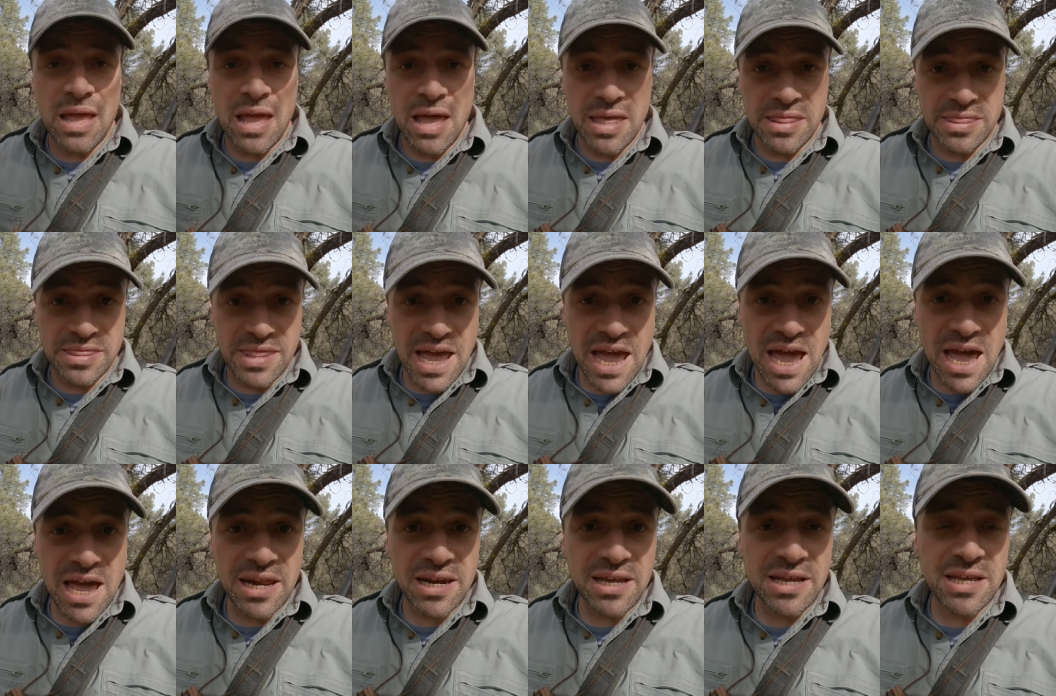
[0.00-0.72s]
And
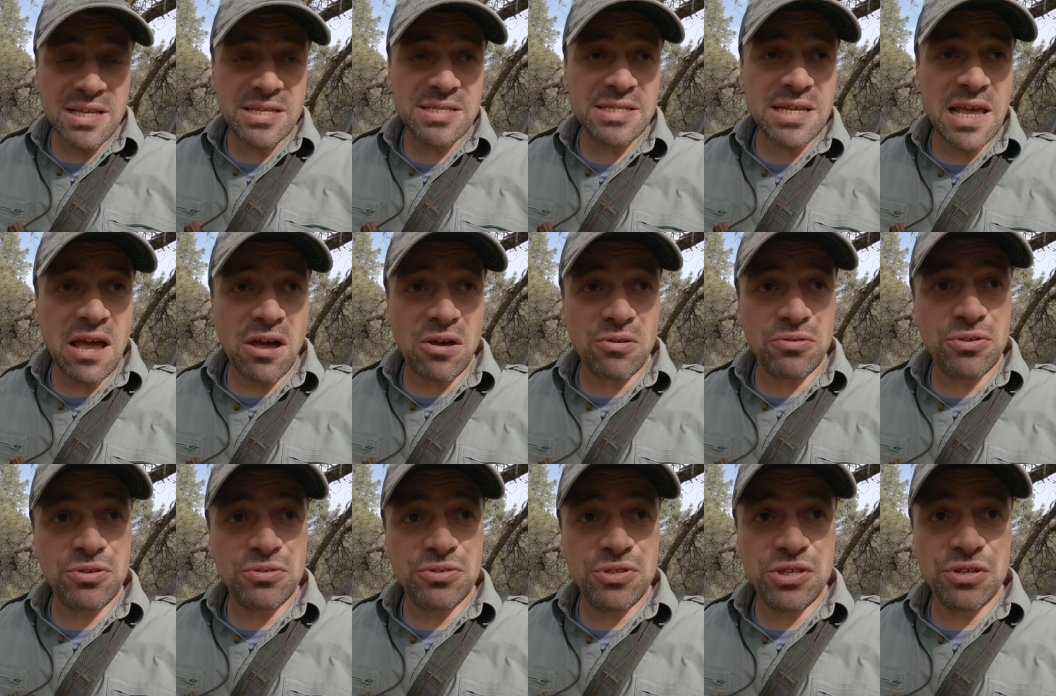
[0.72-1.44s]
that is how
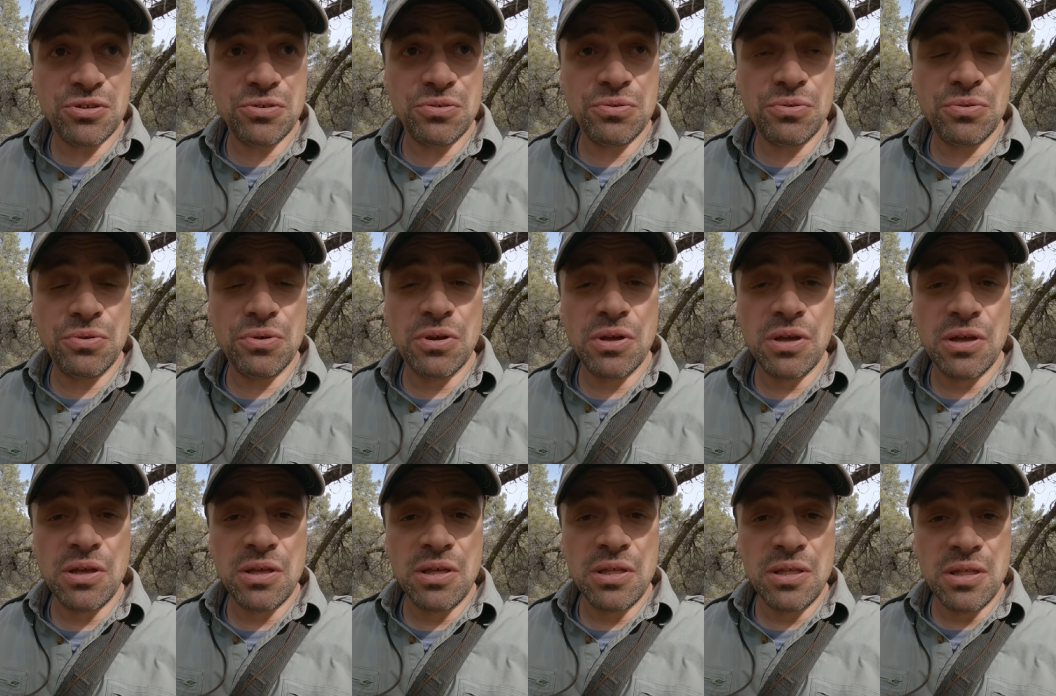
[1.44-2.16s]
you do
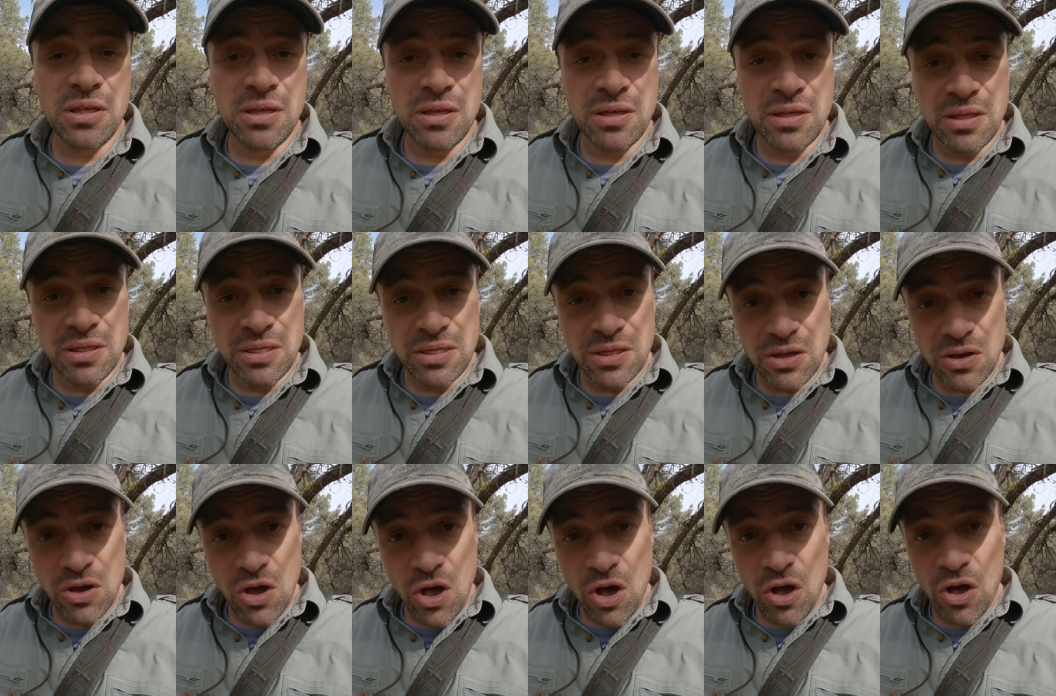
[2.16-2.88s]

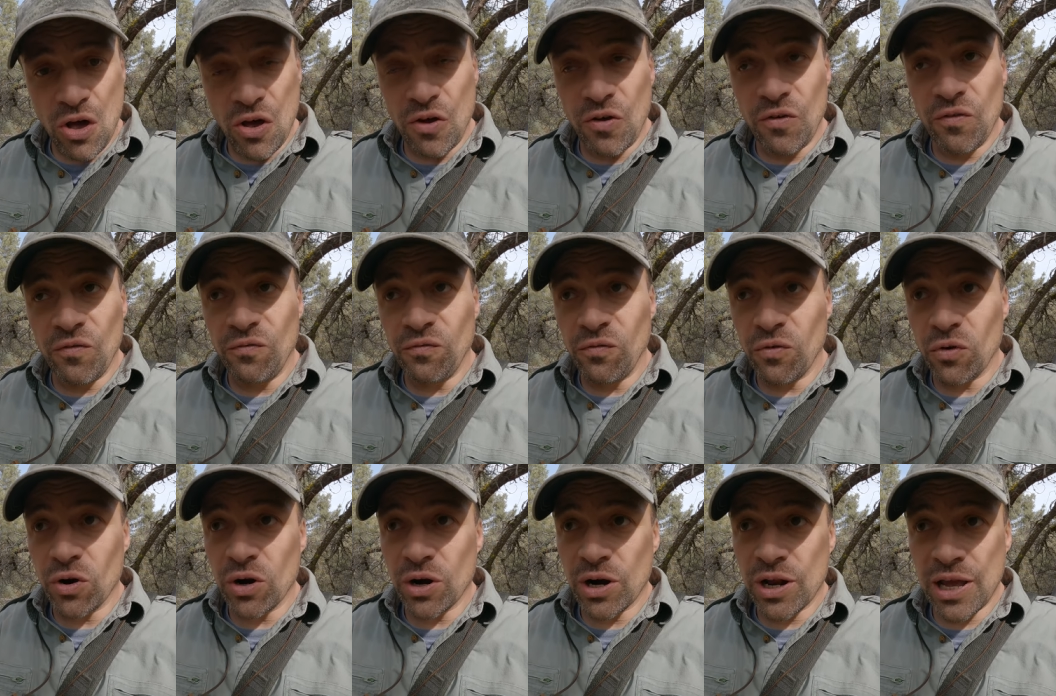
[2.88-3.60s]
the call
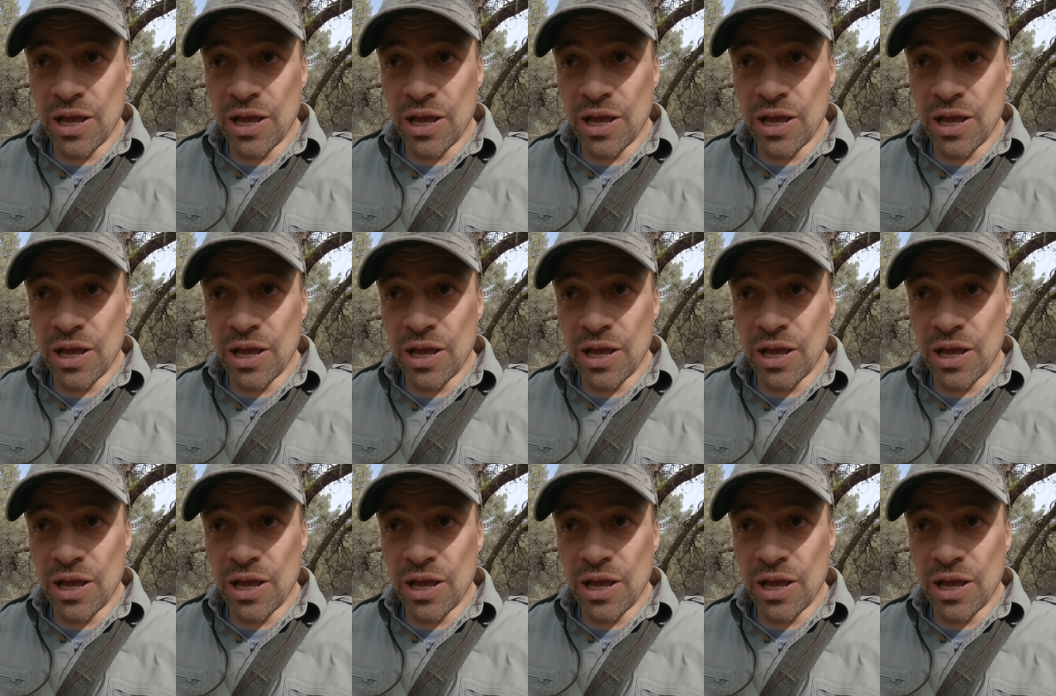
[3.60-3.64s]
for